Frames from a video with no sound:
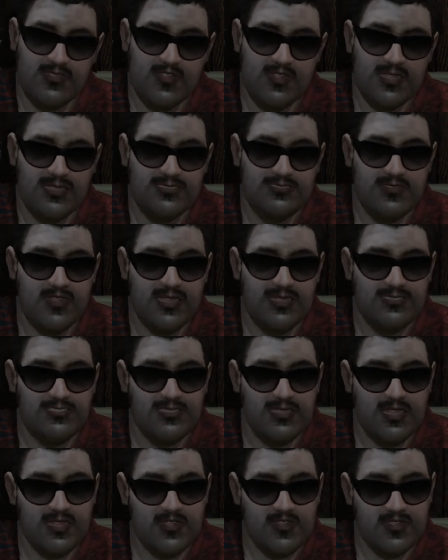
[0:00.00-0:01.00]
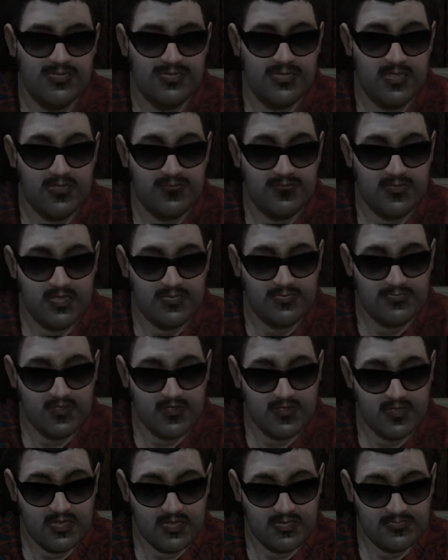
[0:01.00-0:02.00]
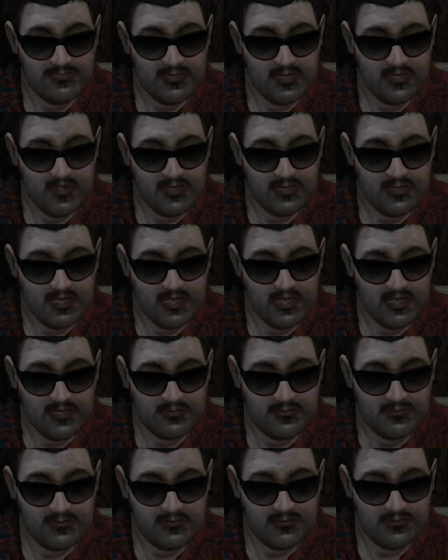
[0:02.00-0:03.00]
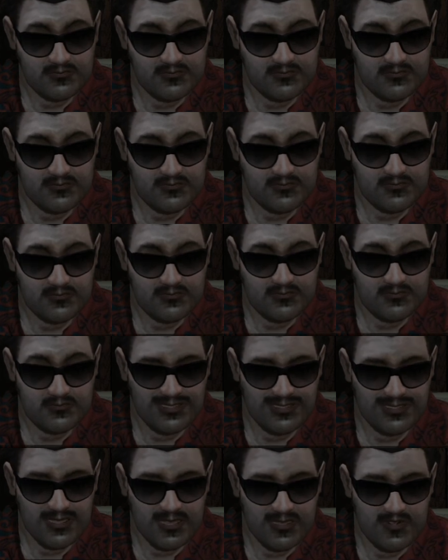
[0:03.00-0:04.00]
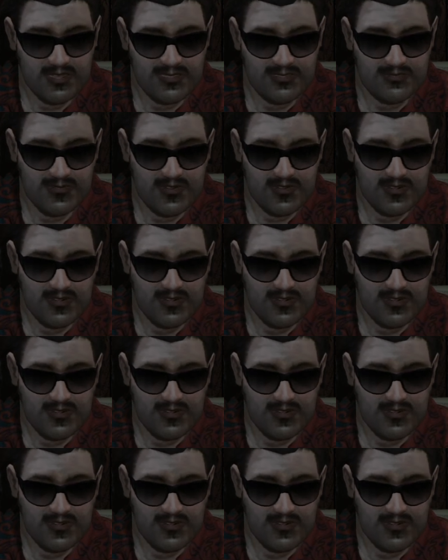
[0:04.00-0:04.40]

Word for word: right, right, right. Sorry about that. Here you are. Thanks. See you